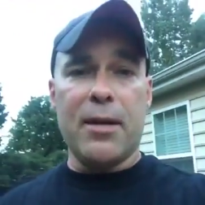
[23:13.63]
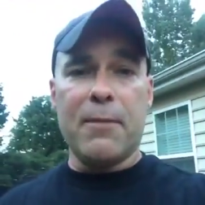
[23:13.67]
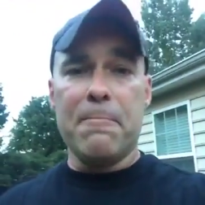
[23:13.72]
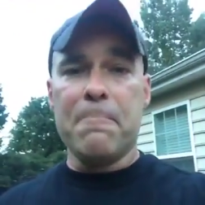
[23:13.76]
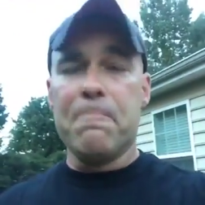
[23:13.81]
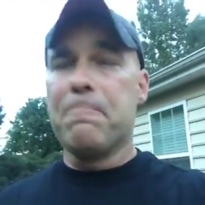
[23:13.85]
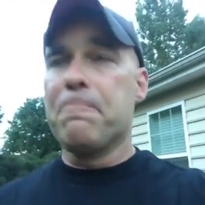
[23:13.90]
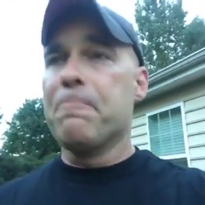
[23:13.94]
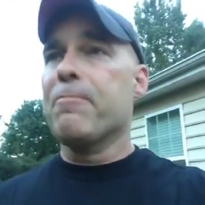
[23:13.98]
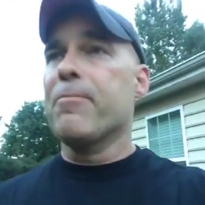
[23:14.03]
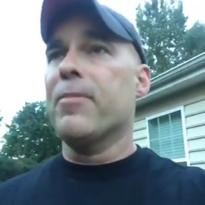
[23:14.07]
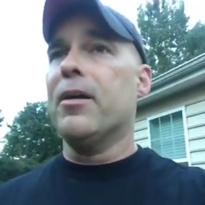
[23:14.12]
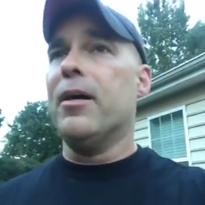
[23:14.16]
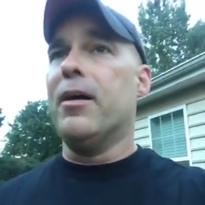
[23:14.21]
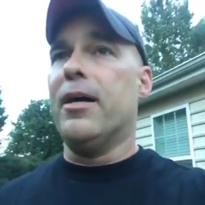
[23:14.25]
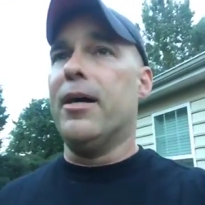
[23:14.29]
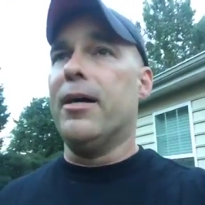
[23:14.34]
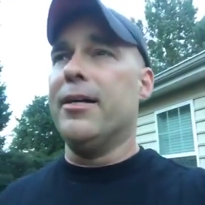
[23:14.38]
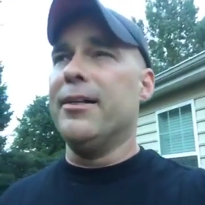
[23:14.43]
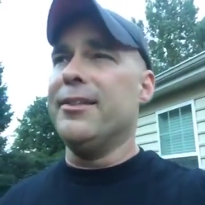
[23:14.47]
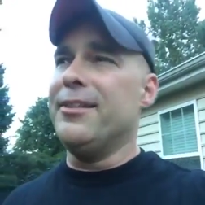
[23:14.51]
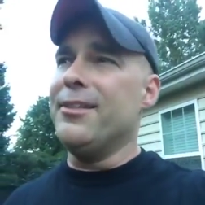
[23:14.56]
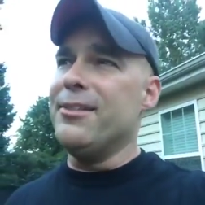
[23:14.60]

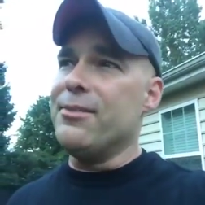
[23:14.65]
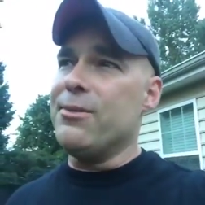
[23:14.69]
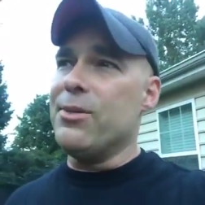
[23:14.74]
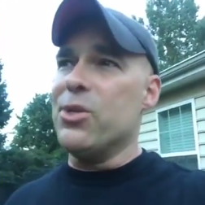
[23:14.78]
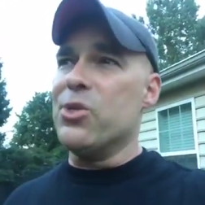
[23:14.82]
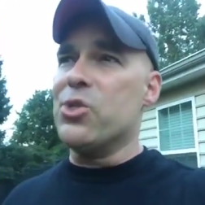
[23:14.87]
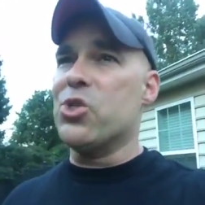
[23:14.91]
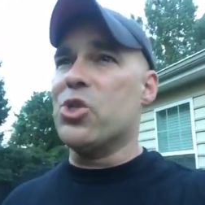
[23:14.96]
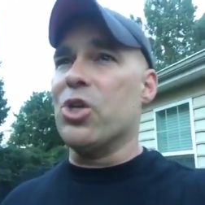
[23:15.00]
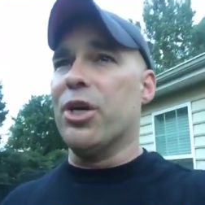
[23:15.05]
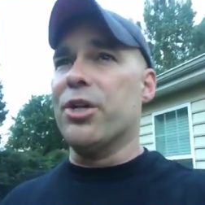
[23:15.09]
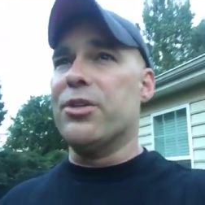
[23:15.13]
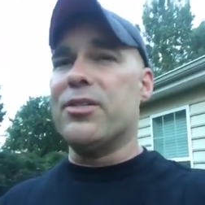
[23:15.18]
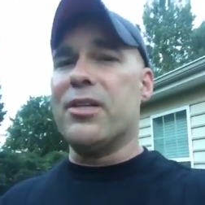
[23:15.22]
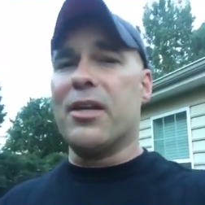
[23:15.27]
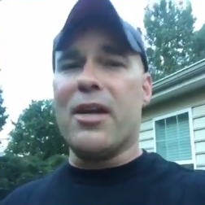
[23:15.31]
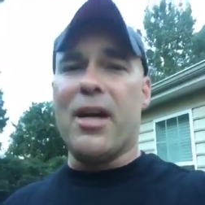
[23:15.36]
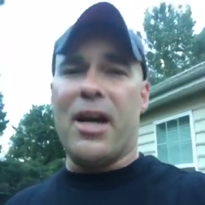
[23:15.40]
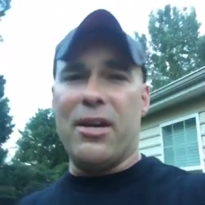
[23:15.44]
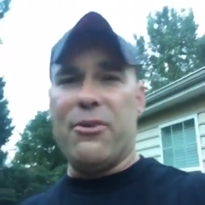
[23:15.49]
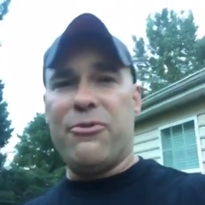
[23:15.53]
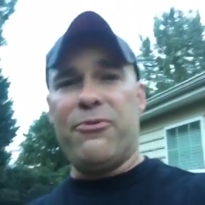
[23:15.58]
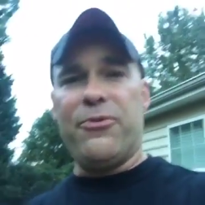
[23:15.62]
you start to
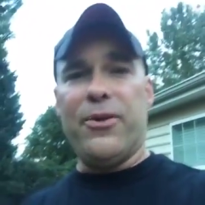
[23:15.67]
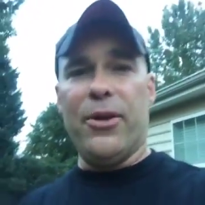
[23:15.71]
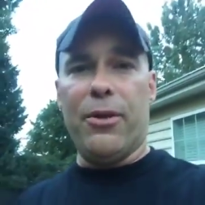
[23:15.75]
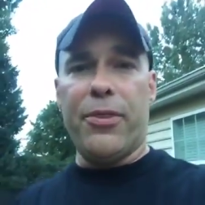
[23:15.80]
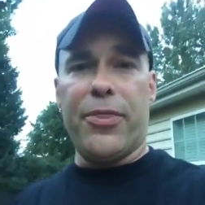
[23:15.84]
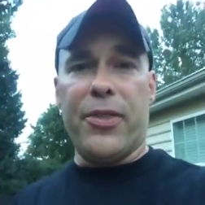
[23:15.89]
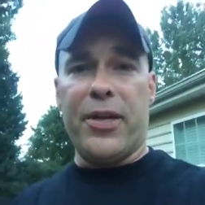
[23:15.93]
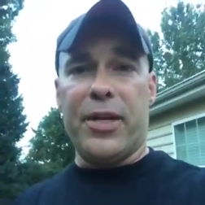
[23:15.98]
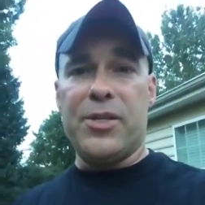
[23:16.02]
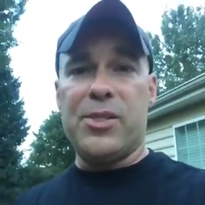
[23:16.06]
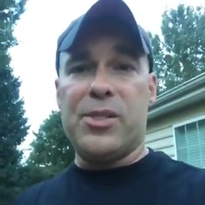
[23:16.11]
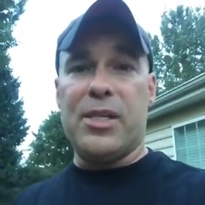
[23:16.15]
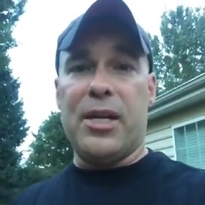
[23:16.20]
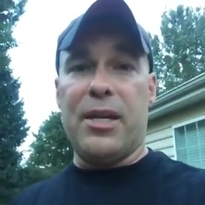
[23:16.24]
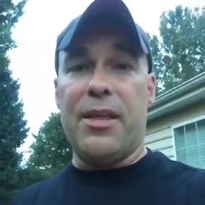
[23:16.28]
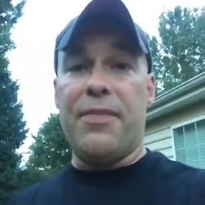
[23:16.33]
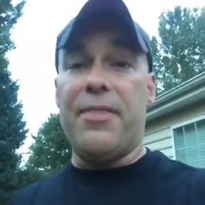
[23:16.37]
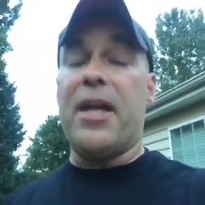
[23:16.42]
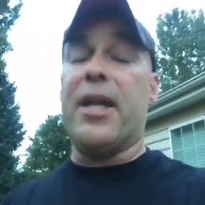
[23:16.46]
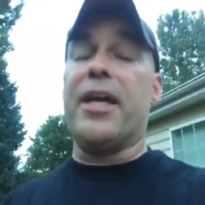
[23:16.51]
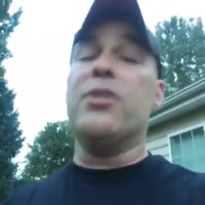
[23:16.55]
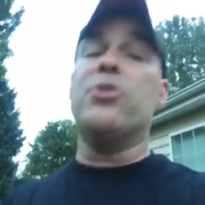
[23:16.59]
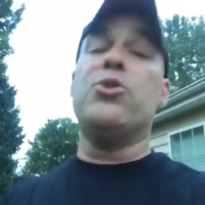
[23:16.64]
kind of fill things in.
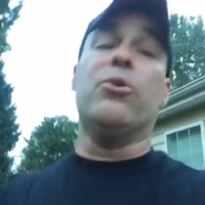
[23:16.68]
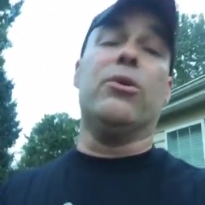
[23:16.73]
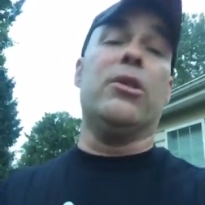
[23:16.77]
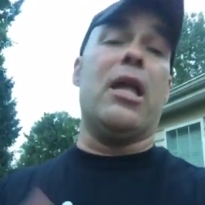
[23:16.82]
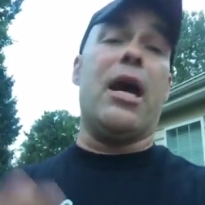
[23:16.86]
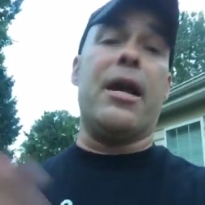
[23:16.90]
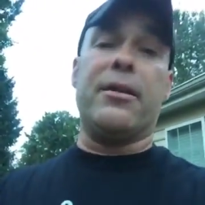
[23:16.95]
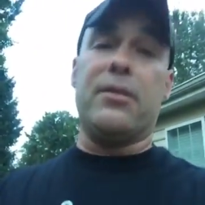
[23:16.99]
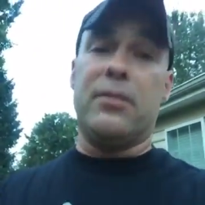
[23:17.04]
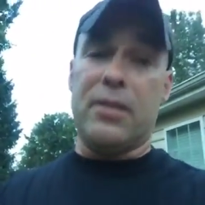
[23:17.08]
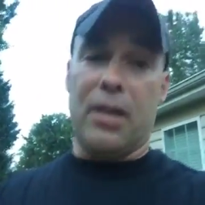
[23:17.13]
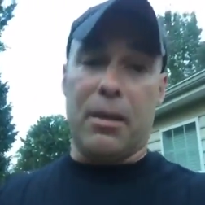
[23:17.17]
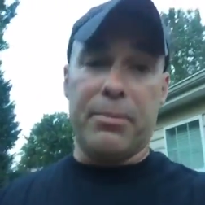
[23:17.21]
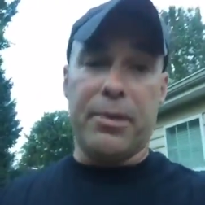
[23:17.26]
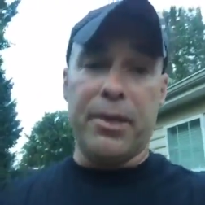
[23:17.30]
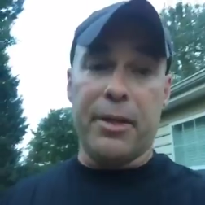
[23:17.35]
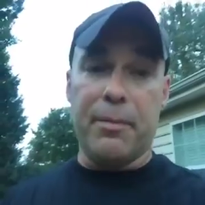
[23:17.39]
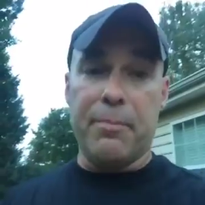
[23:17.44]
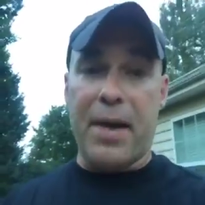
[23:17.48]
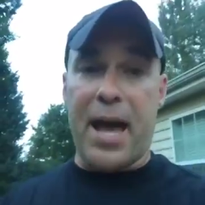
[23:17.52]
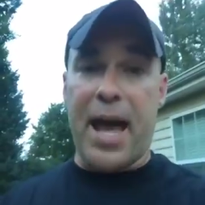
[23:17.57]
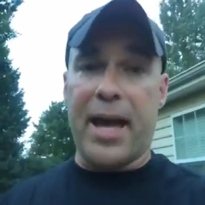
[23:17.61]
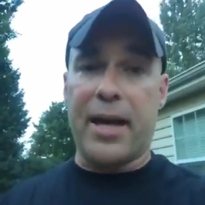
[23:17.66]
And then I do a lot of
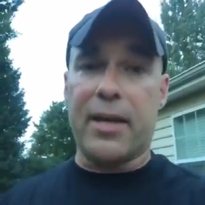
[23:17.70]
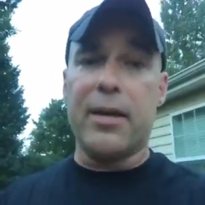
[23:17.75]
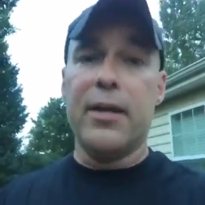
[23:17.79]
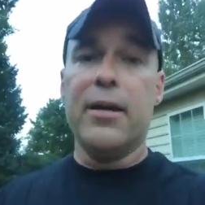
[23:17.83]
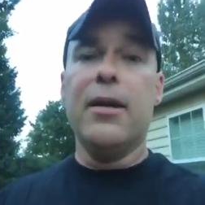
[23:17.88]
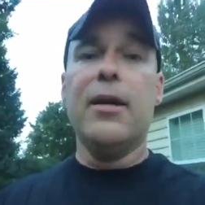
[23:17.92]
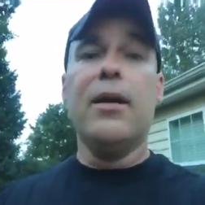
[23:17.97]
doubling back.